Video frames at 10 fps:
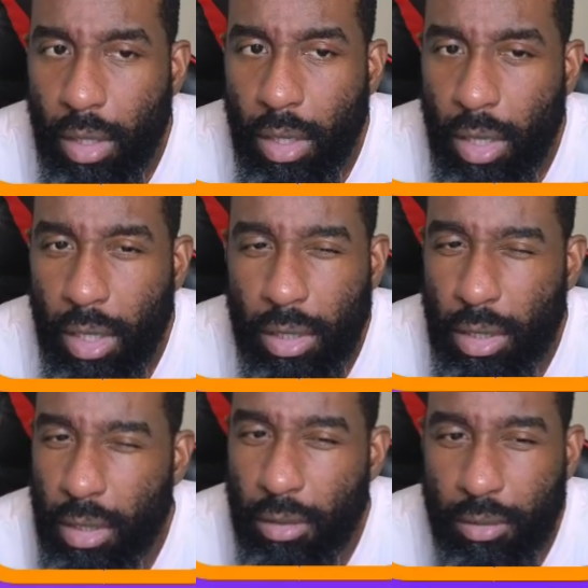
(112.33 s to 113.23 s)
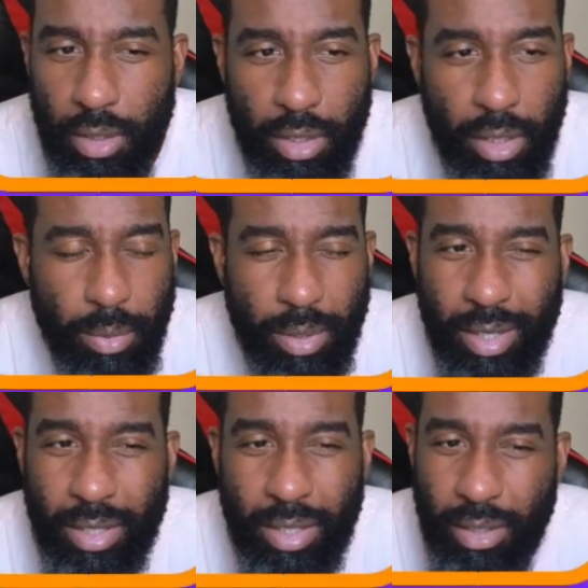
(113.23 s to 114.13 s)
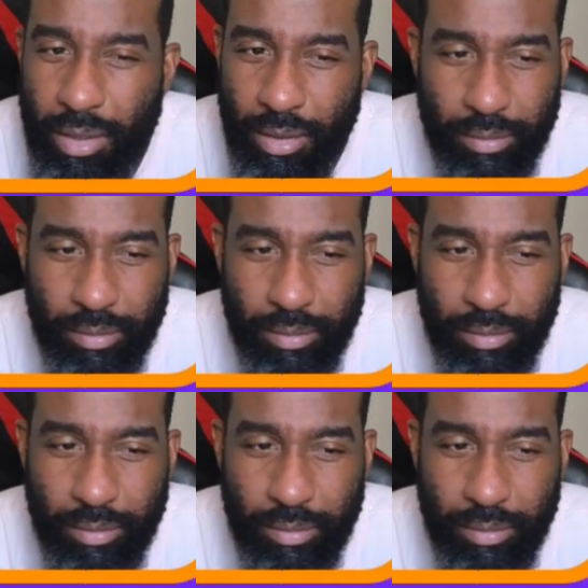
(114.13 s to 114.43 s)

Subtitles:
I did not know they had an API either.